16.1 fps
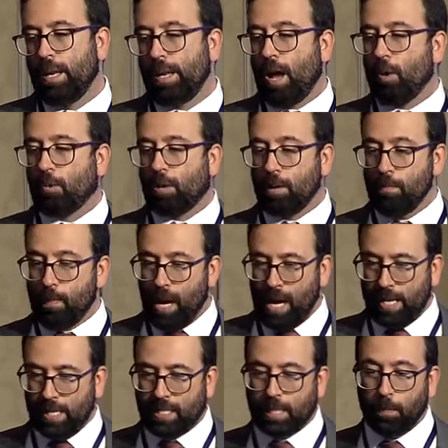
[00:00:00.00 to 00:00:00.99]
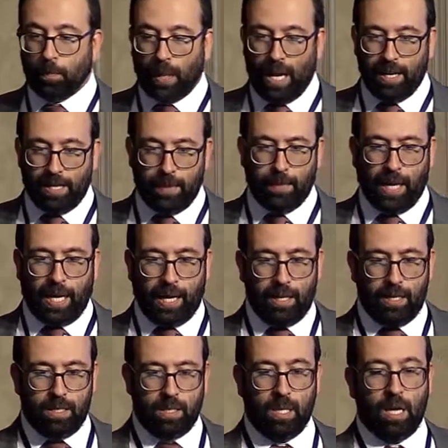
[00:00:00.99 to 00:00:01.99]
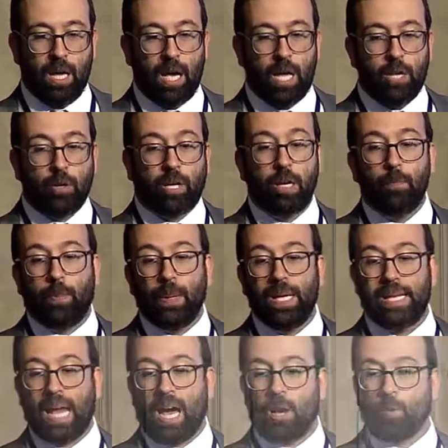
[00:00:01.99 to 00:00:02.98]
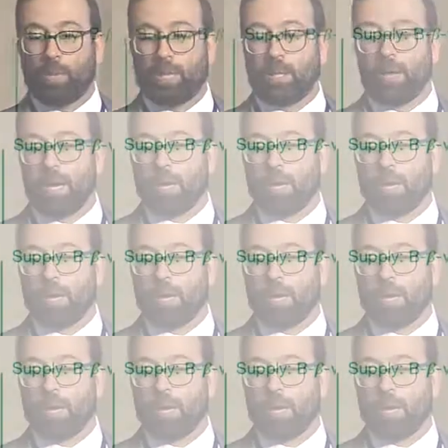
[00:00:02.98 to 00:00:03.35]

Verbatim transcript: Now combine supply and demand, and you can pin down what the